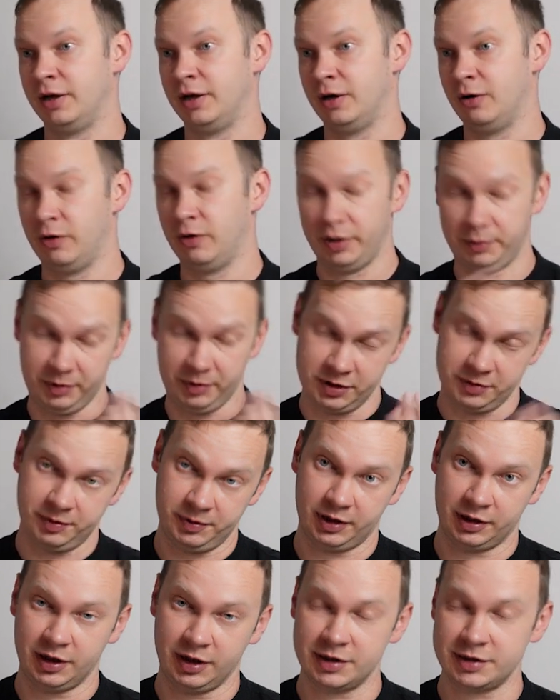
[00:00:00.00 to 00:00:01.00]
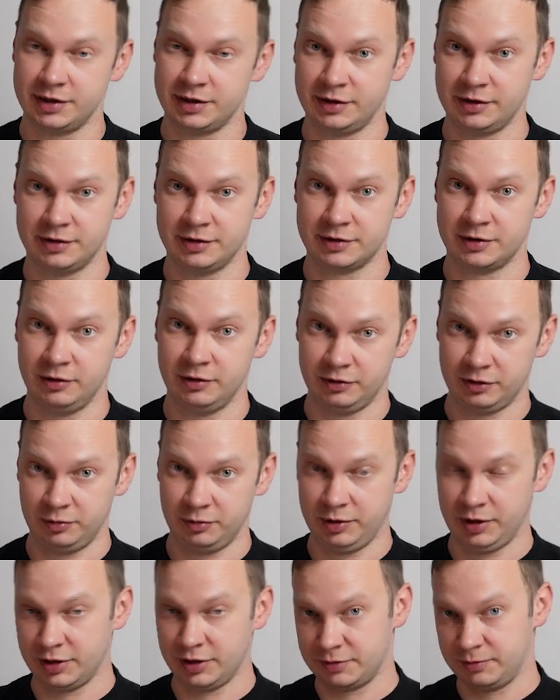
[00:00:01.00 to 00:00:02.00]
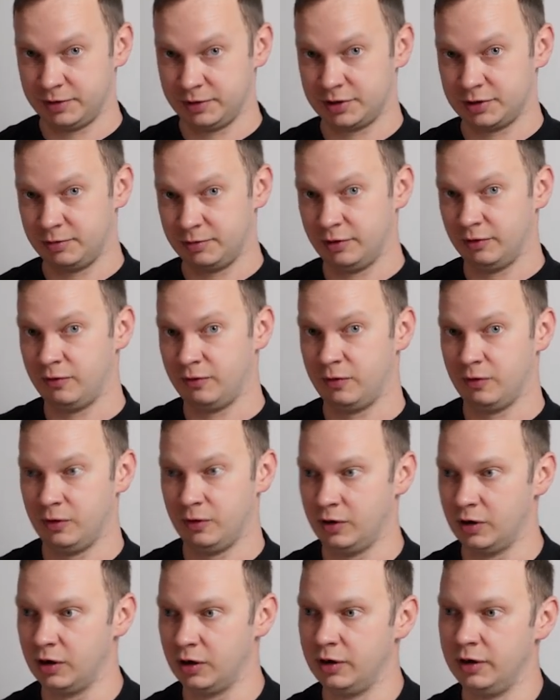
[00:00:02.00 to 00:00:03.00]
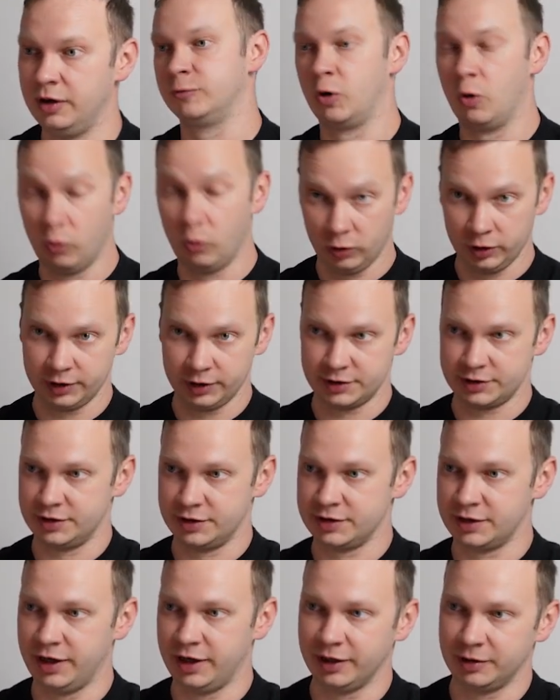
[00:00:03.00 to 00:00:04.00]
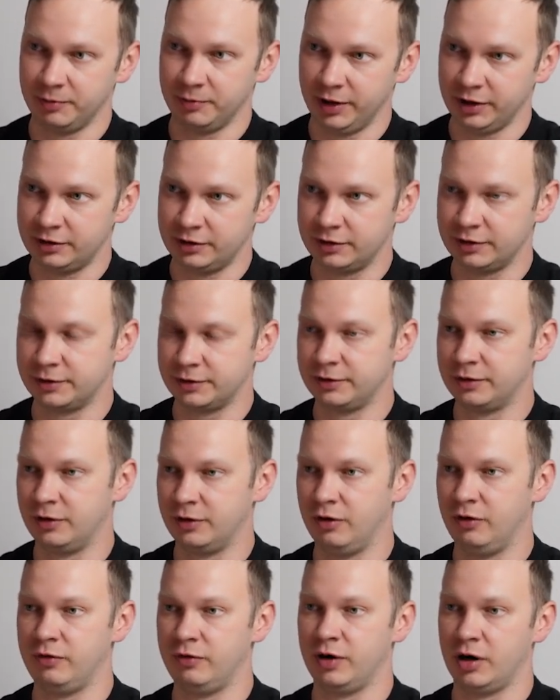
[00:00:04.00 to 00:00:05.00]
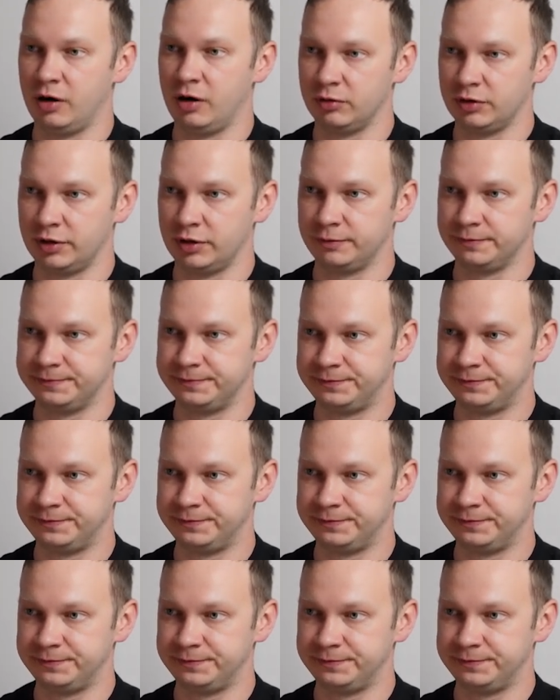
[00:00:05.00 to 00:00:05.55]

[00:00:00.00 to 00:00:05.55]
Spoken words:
or a PHP class that is going to be responsible for calling this get method of a router